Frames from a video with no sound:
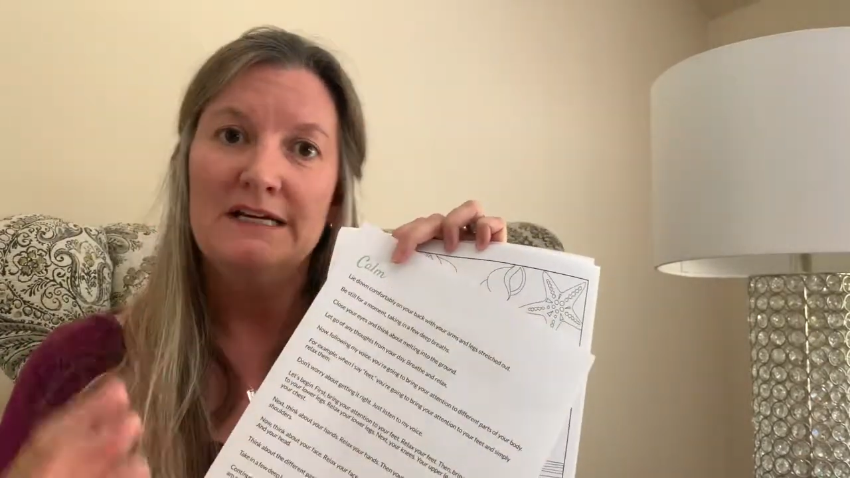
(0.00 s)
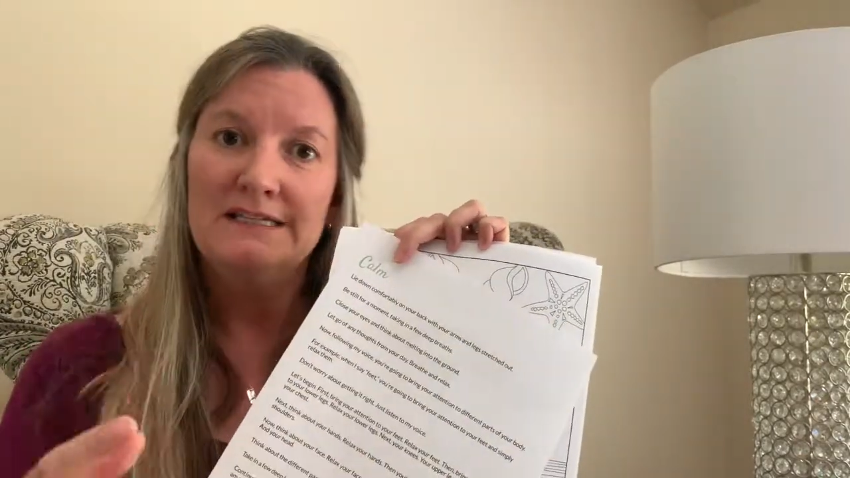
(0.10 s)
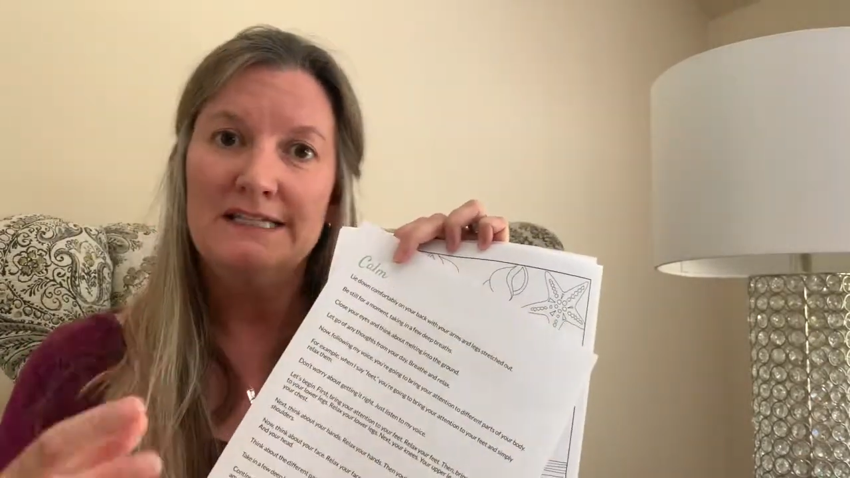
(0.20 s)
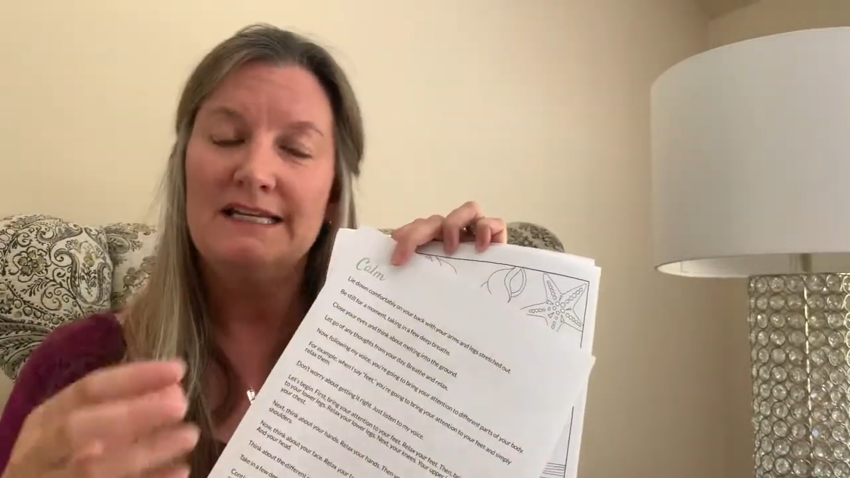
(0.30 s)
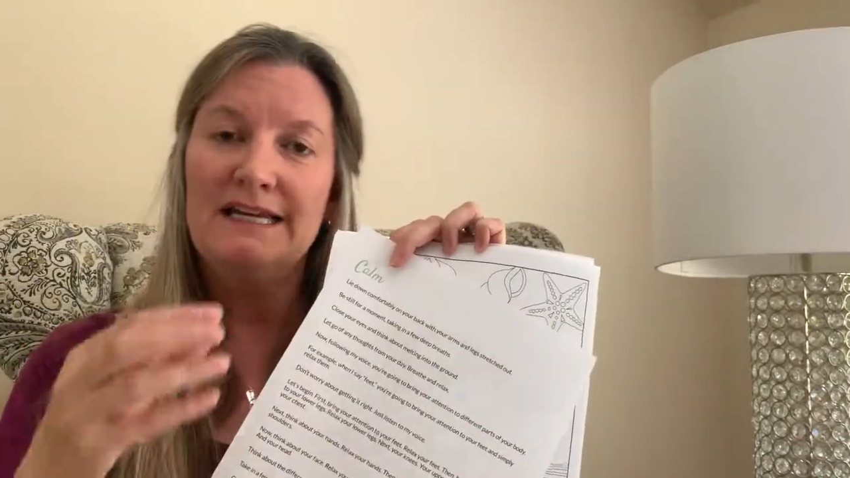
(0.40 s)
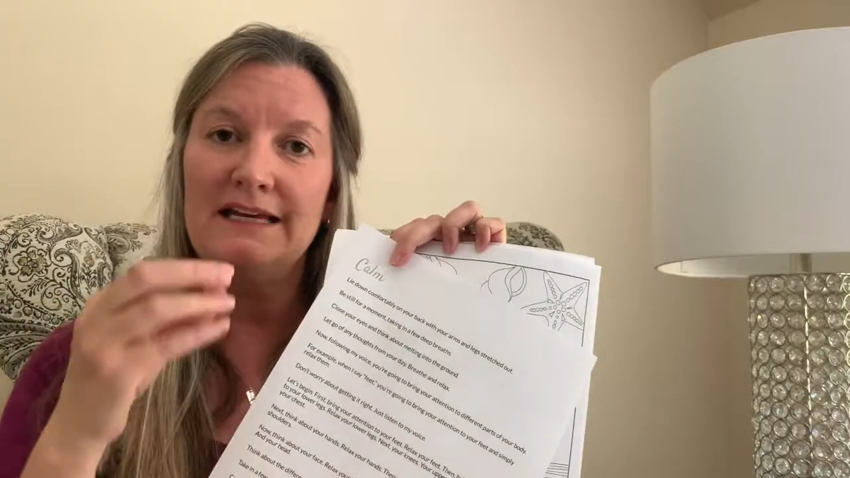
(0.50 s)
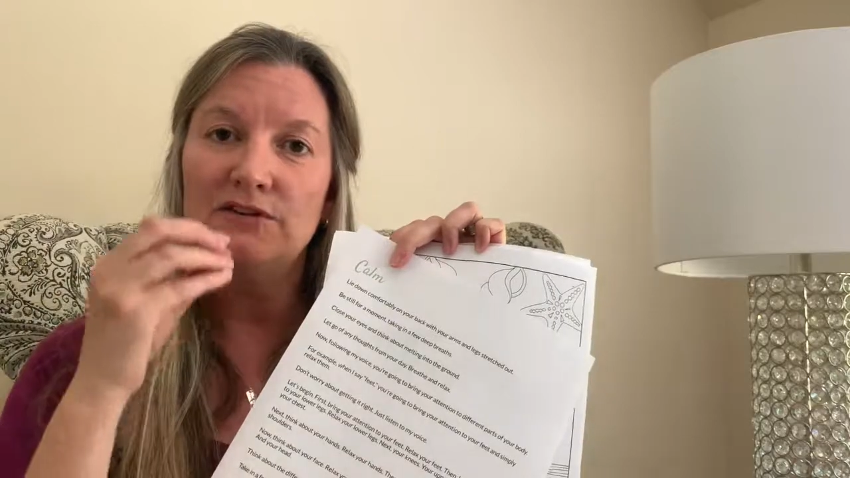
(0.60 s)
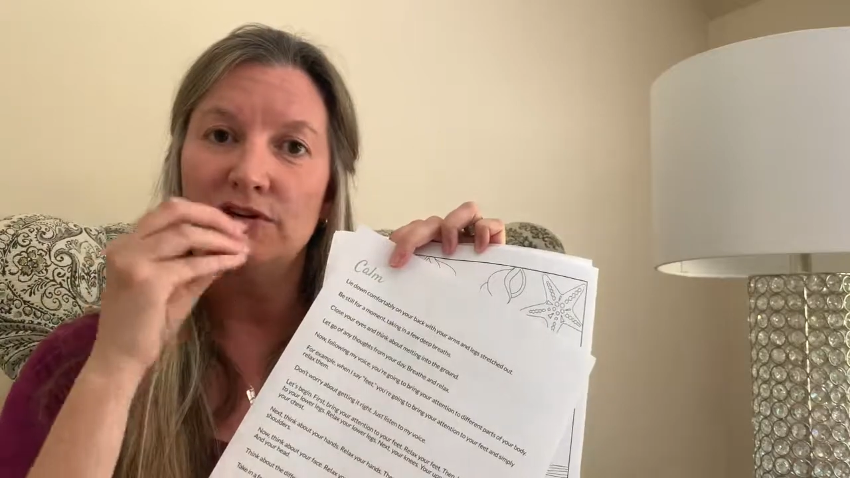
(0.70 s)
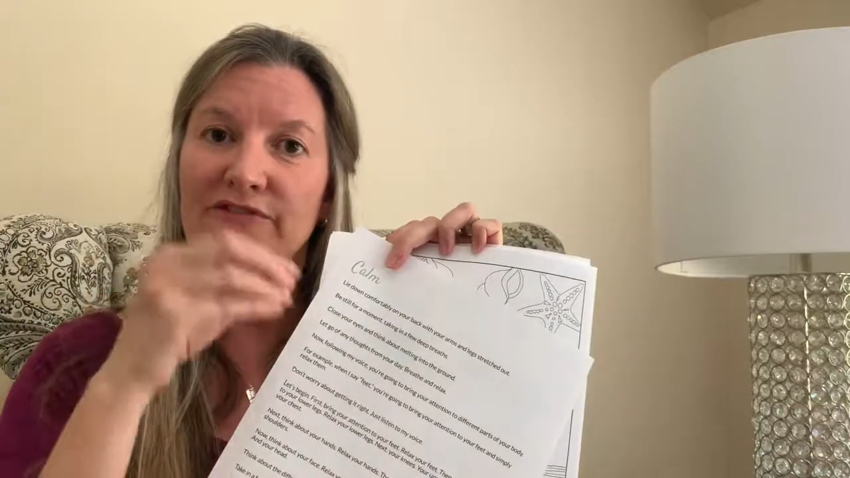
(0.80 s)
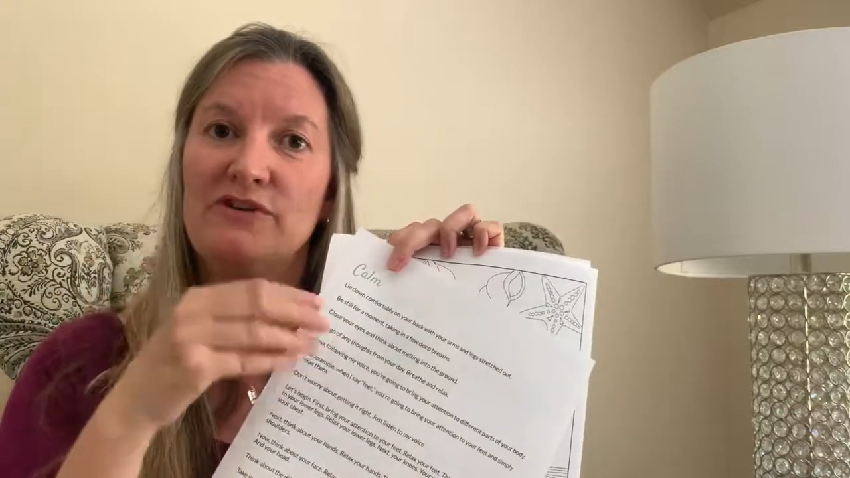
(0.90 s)
sitting
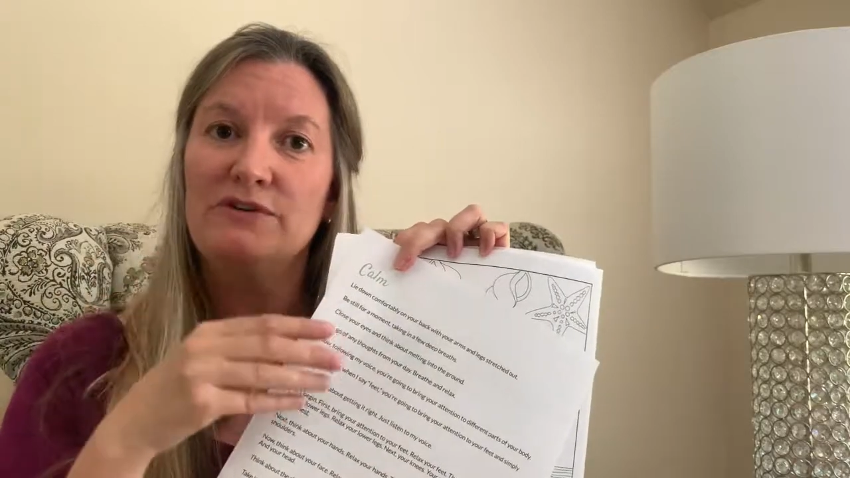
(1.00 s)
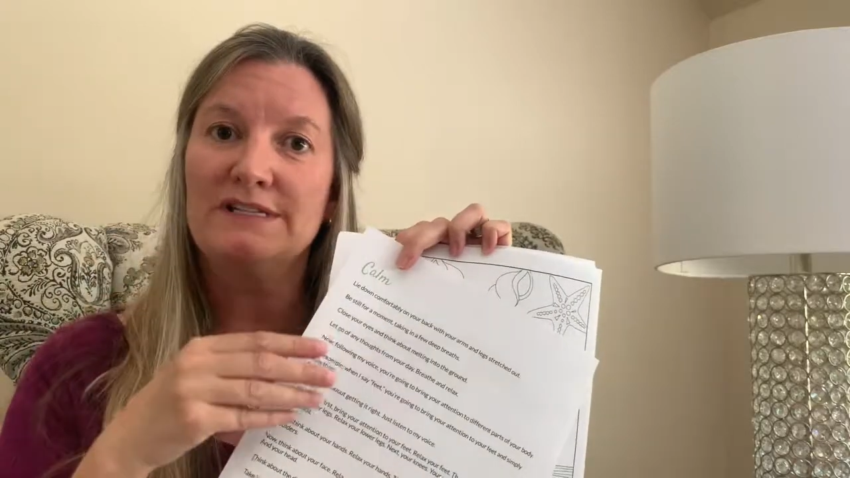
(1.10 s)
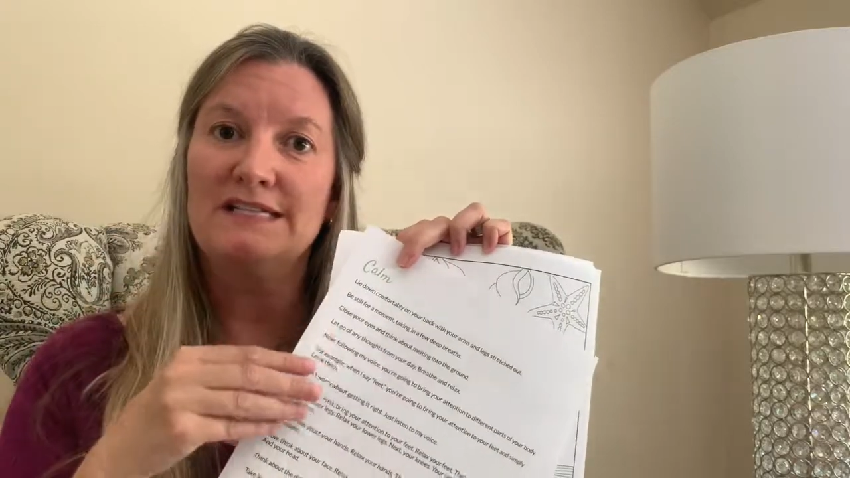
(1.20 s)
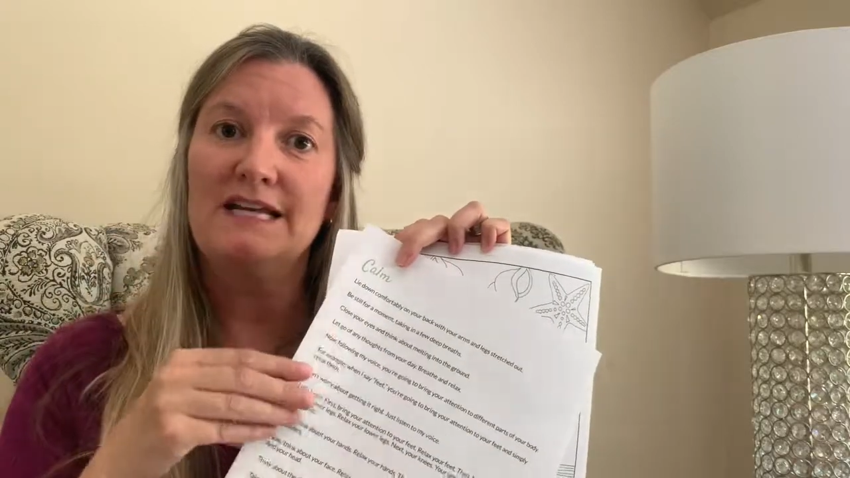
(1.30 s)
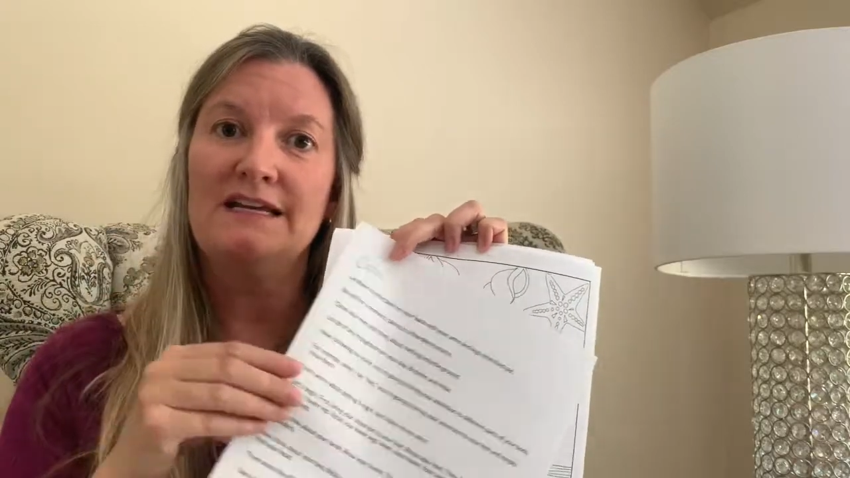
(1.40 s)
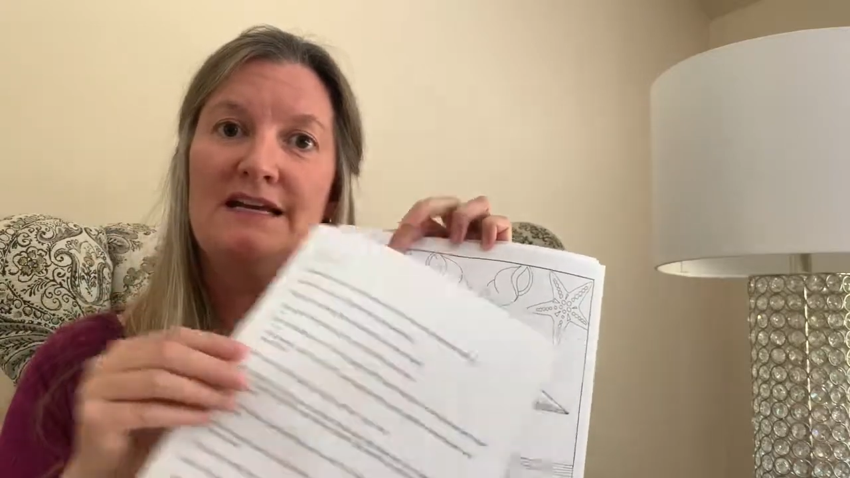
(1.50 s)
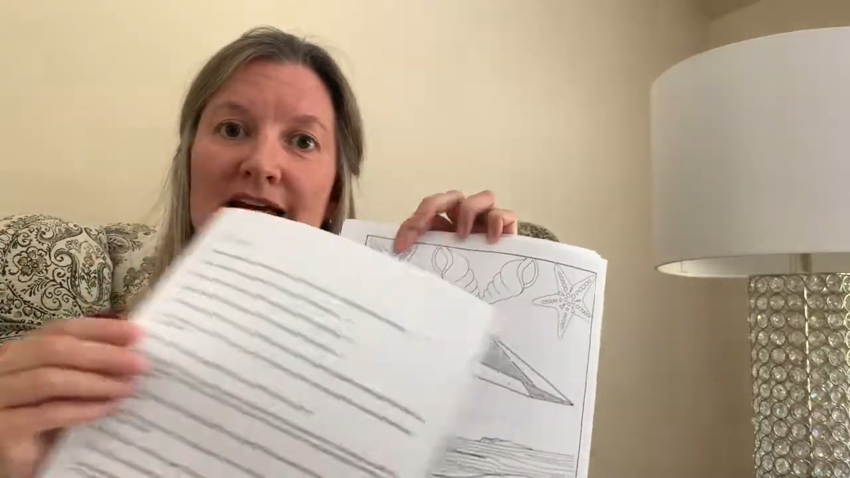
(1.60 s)
or focusing,